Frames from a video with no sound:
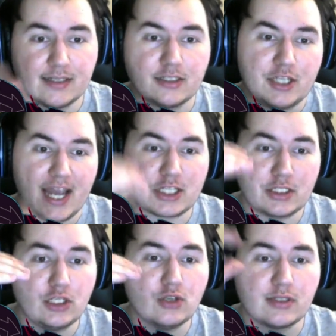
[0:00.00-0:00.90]
She
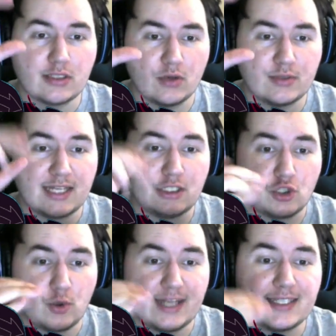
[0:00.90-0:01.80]
actually uses those as
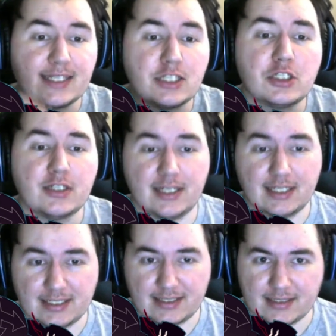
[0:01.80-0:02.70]

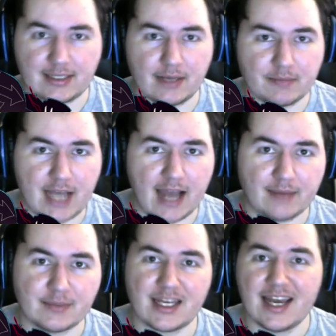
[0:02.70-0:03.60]
transitionings
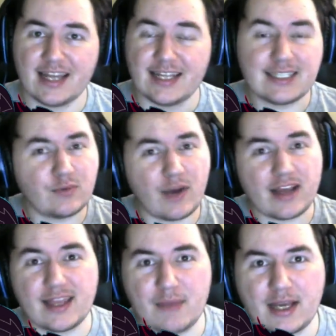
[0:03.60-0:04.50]
sometimes. This is what I
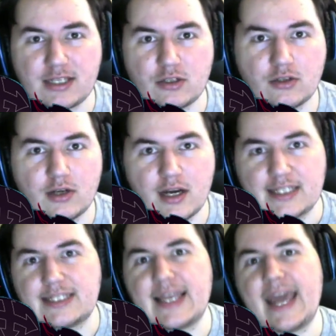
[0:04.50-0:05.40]
think makes her
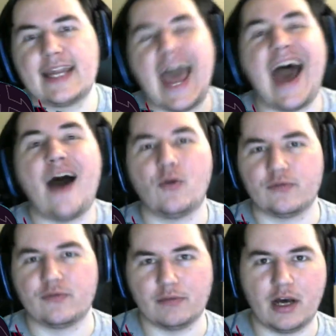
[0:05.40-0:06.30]
stand out
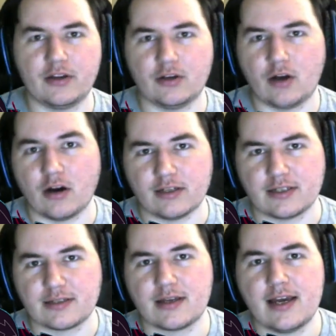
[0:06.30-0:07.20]
from other
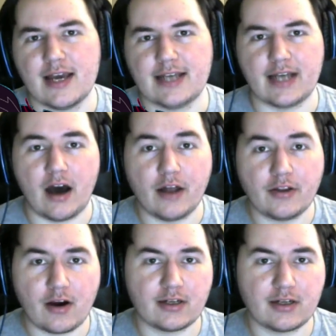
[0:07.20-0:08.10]
artists, is that other
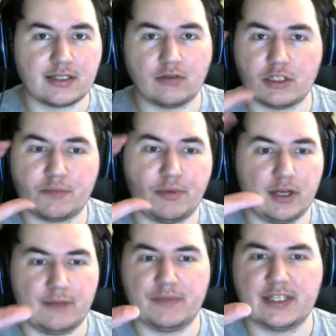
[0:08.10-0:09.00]
artists, they'll just
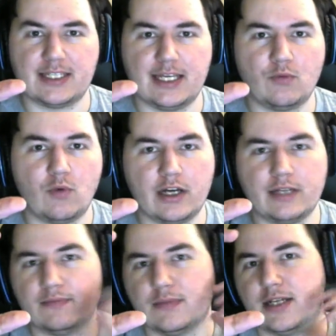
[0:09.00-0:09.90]
put scene
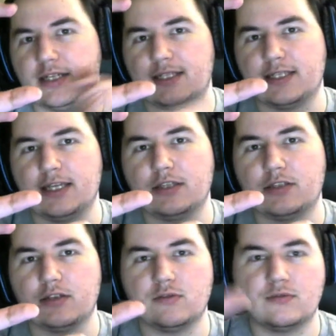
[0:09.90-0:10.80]
1, scene
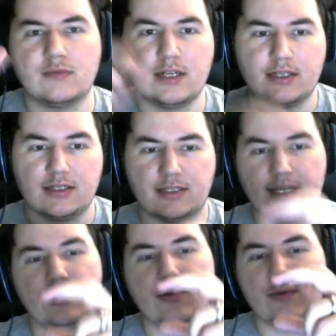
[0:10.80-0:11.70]
2,
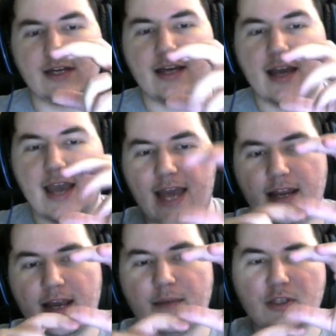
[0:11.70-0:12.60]
scene 3, and
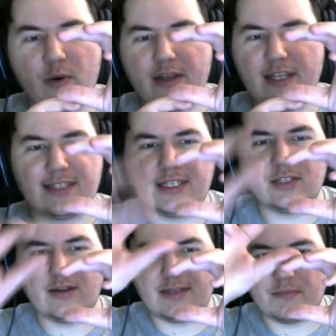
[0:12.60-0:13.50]
in between these scenes you
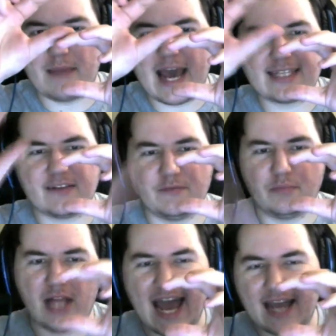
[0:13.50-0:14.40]
have these massive
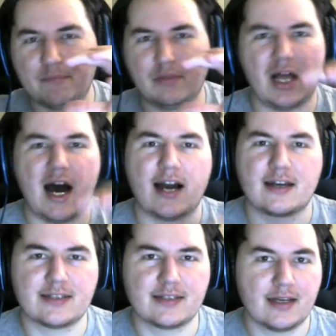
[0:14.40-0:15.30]
black
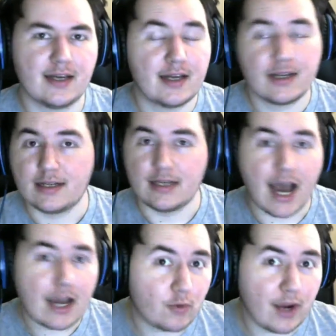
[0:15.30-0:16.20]
blocks.
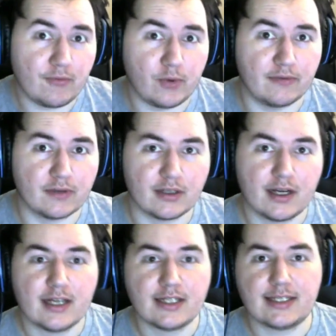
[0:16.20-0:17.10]
Not Graveweaver.
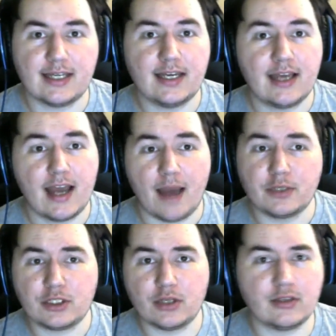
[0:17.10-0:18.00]
See, I'm going
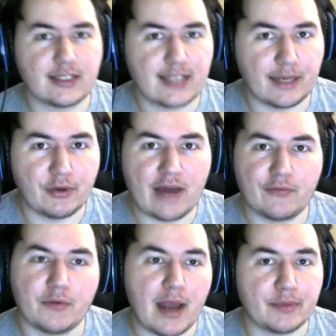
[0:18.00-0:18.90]
to show you an example now
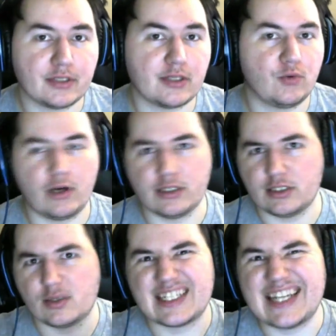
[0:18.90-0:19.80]
from episode 1, so
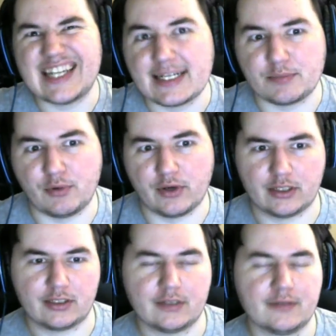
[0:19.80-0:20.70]
it's not a spoiler.